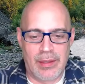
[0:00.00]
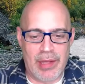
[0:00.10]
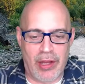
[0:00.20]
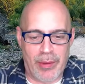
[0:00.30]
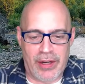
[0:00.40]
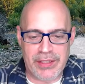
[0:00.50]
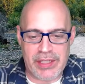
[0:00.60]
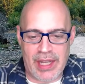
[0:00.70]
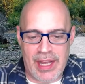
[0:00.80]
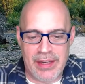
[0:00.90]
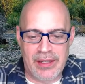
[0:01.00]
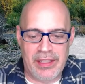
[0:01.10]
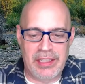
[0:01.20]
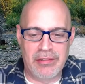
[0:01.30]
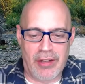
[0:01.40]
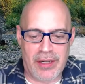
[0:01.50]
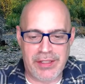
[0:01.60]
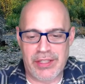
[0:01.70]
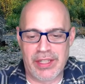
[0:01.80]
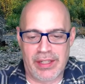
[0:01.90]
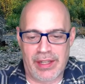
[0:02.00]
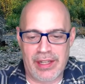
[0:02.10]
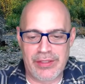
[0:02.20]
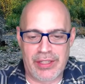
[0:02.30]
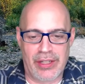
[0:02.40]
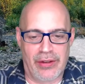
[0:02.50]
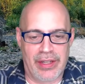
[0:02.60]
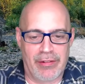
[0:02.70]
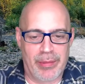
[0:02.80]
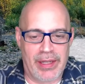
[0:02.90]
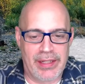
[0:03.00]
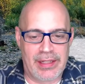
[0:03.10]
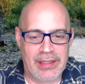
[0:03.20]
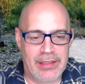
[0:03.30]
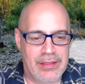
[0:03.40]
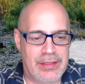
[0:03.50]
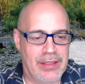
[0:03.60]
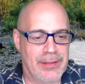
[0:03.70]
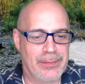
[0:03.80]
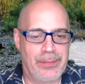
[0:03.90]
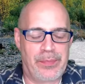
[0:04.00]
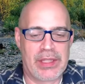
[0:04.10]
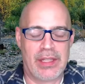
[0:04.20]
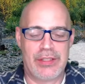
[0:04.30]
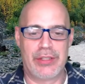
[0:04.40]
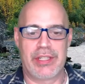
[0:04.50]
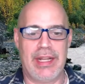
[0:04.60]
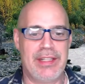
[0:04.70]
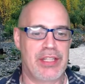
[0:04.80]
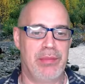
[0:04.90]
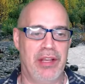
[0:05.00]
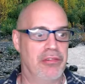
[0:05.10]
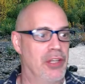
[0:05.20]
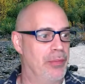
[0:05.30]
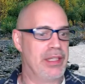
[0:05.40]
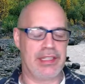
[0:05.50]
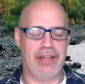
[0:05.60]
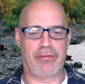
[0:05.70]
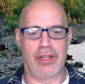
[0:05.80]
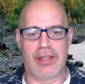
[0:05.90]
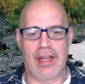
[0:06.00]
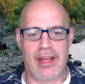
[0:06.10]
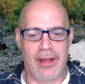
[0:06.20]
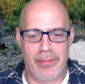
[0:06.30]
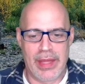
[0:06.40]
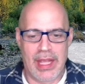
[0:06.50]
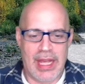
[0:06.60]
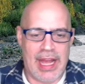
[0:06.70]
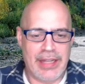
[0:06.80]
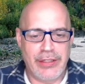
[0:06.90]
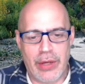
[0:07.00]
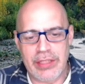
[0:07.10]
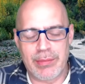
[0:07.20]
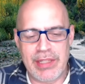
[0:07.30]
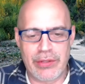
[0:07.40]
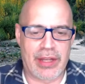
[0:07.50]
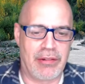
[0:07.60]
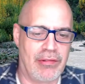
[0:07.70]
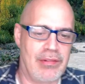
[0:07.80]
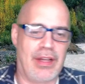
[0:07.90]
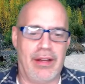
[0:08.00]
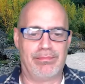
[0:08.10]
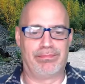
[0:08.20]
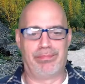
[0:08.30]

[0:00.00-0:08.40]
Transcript: Malbar Scott, E. Larson, how's it going, everybody? So tonight's going to be a little bit different. I knew I was going to be doing a